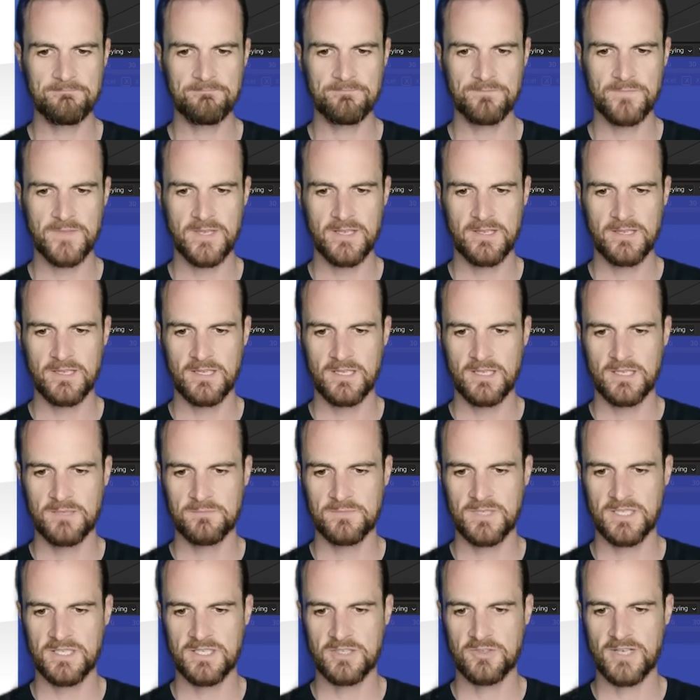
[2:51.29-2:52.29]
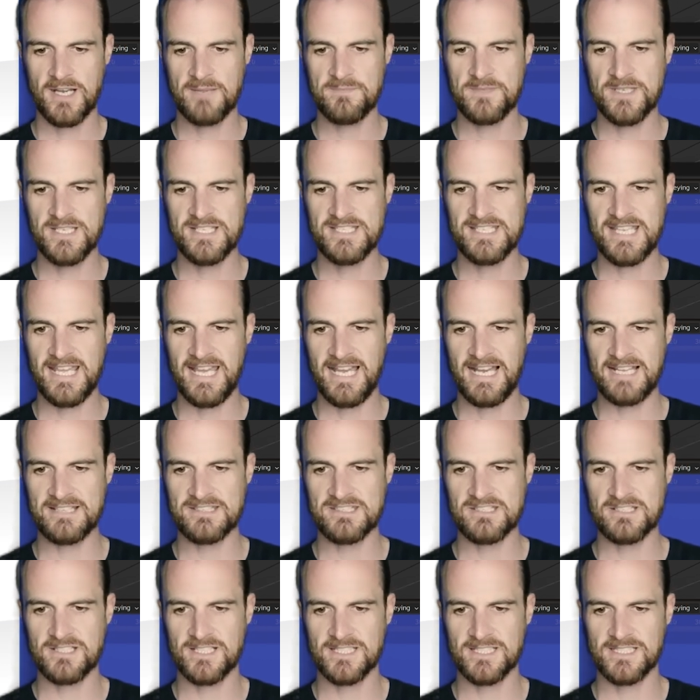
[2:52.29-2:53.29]
I'm going to grab these
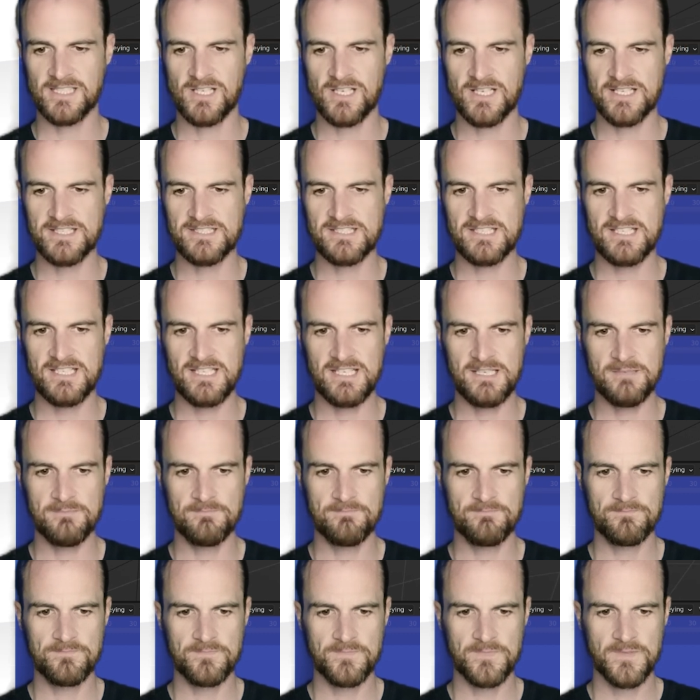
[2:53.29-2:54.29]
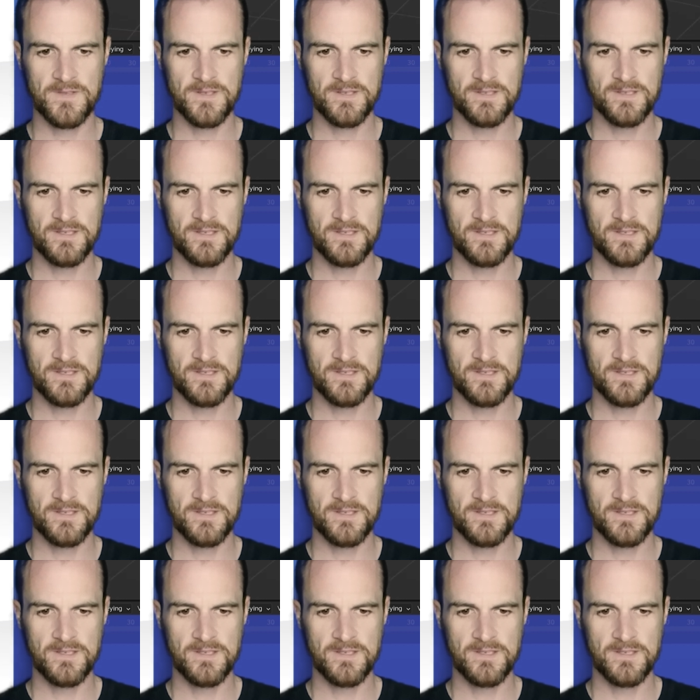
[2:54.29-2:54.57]
outside lines here,